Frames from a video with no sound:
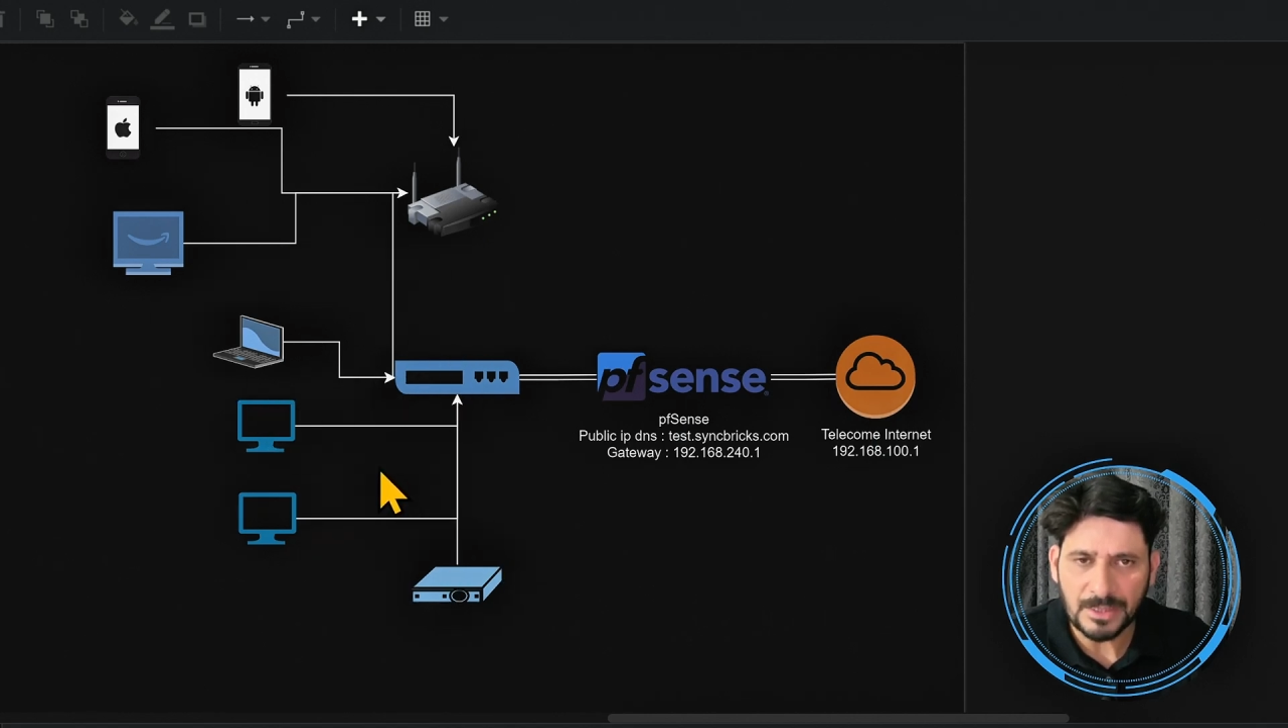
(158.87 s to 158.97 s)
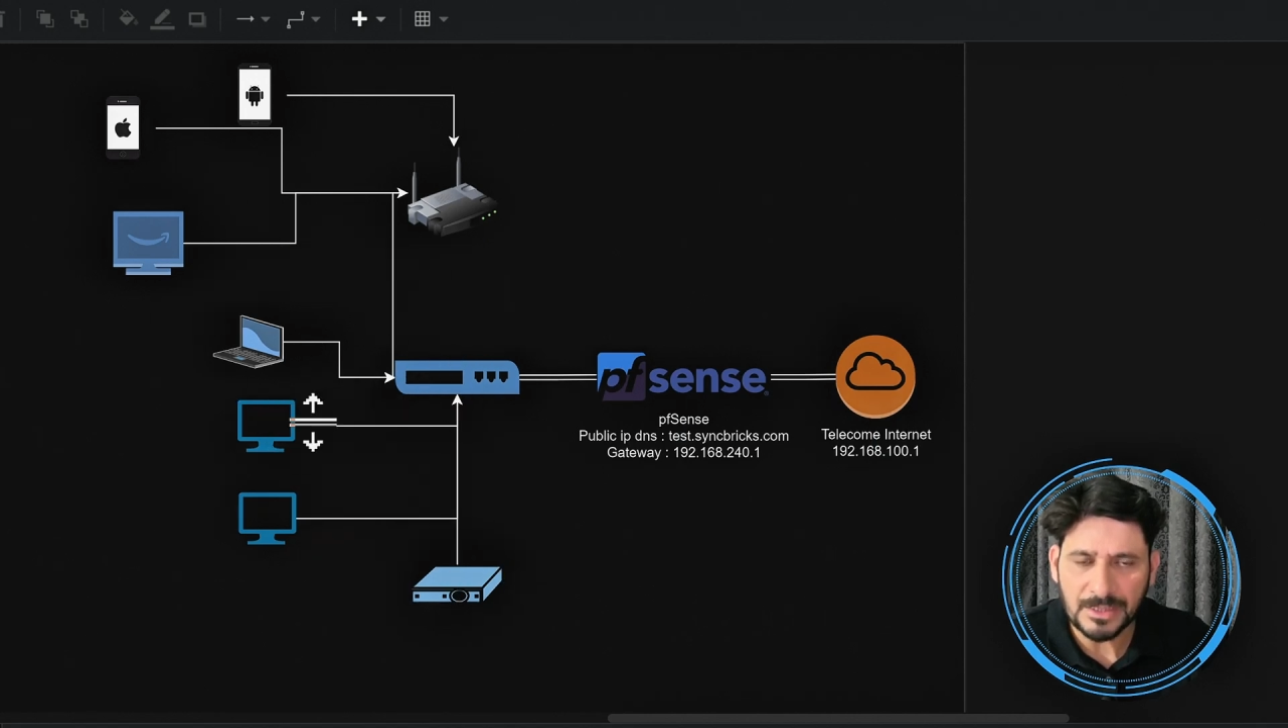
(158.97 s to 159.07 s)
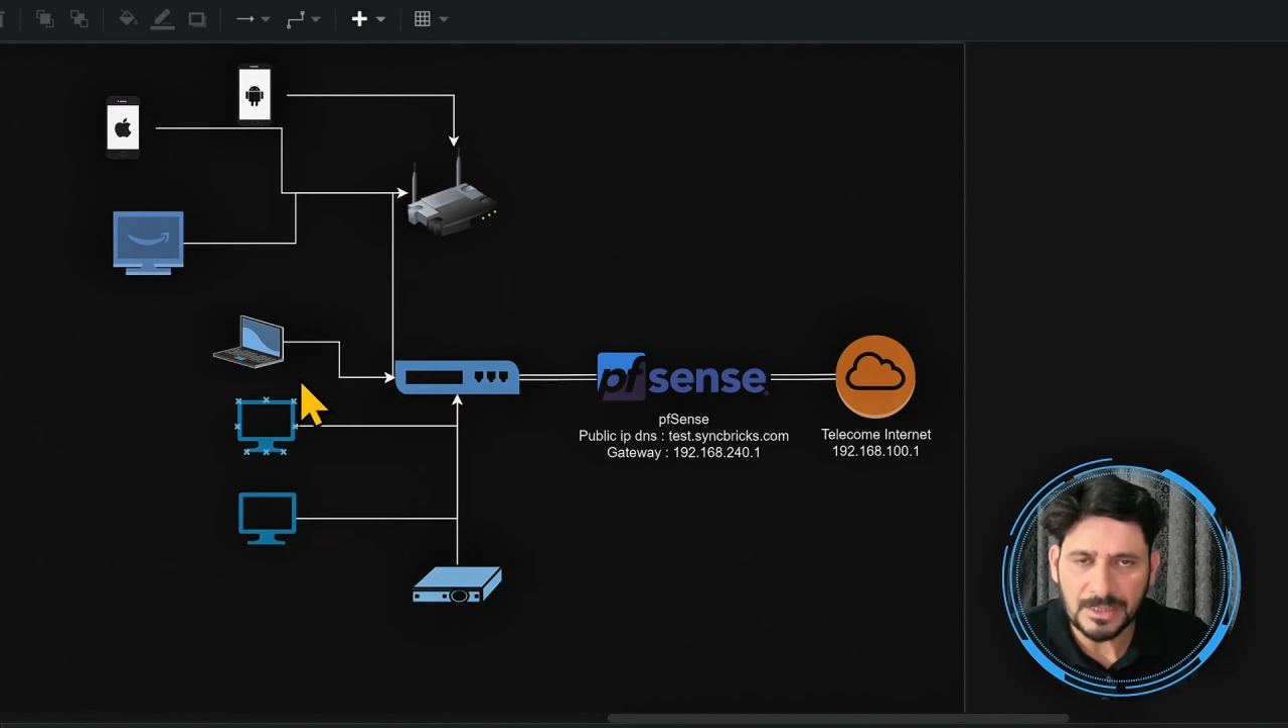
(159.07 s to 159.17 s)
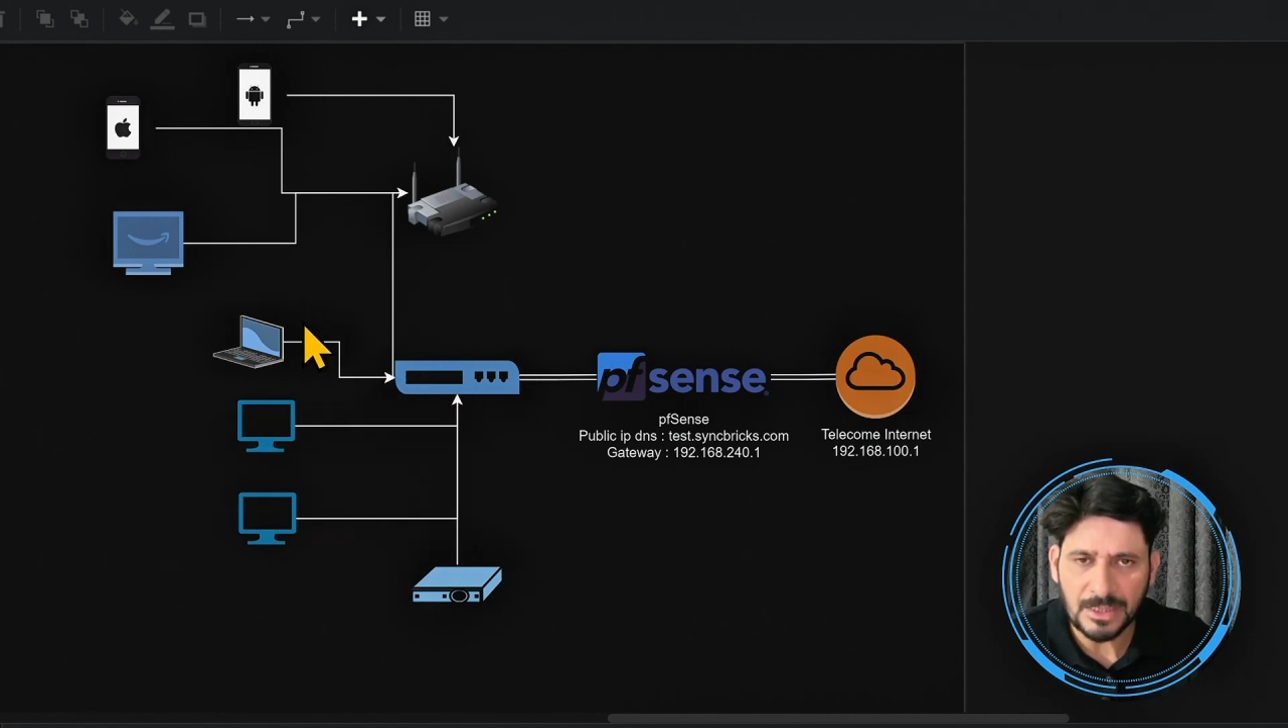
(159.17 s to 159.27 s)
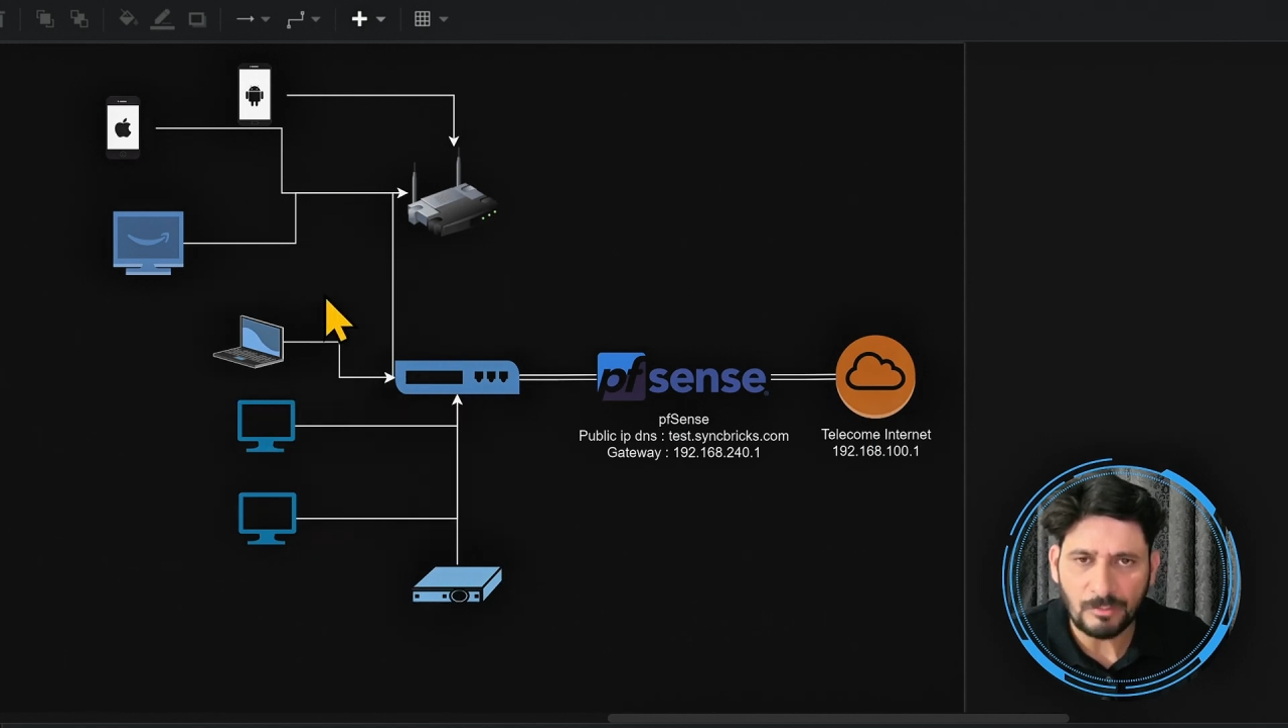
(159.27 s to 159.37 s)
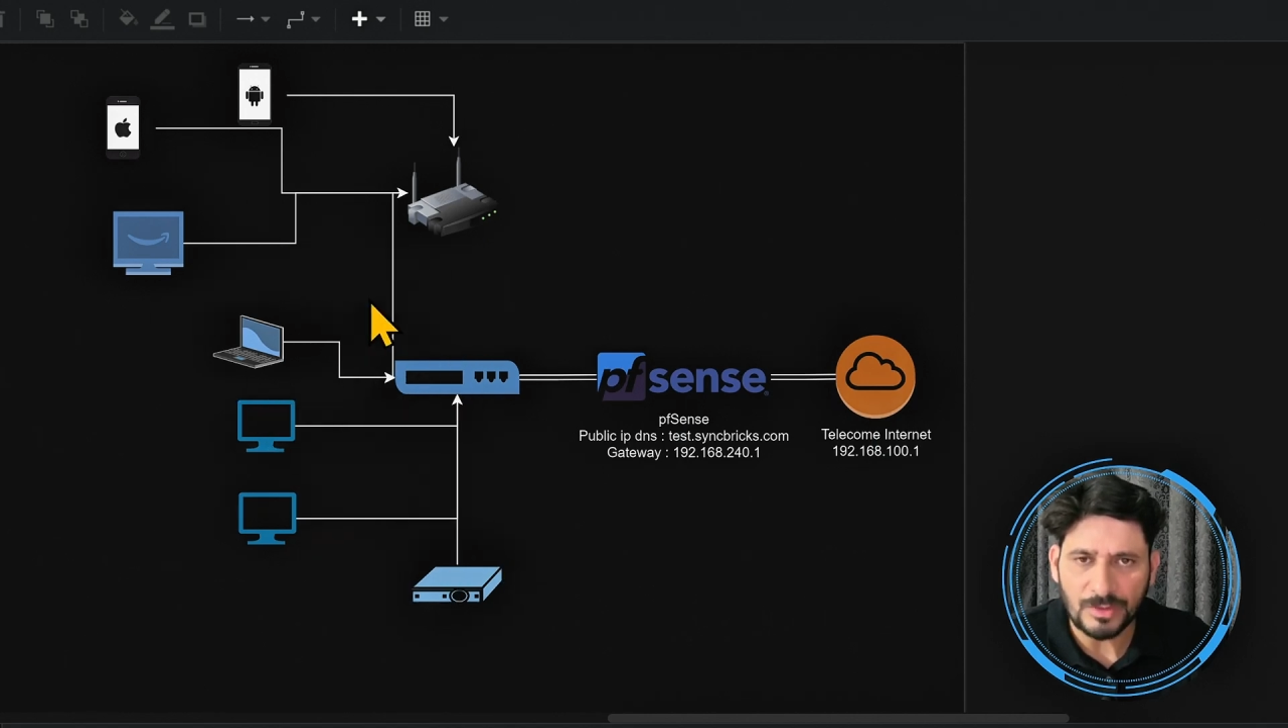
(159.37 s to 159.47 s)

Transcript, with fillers: accessing,